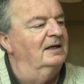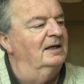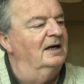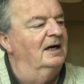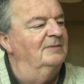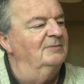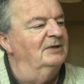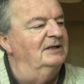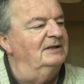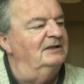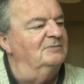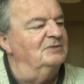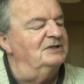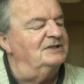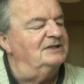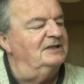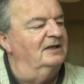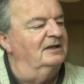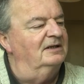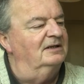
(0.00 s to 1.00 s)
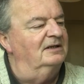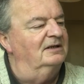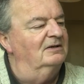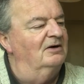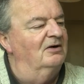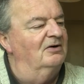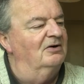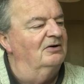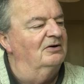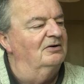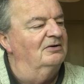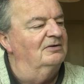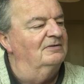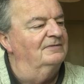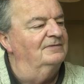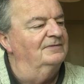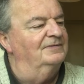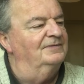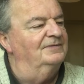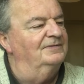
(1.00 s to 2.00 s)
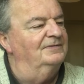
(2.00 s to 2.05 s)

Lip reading: I made the mistake of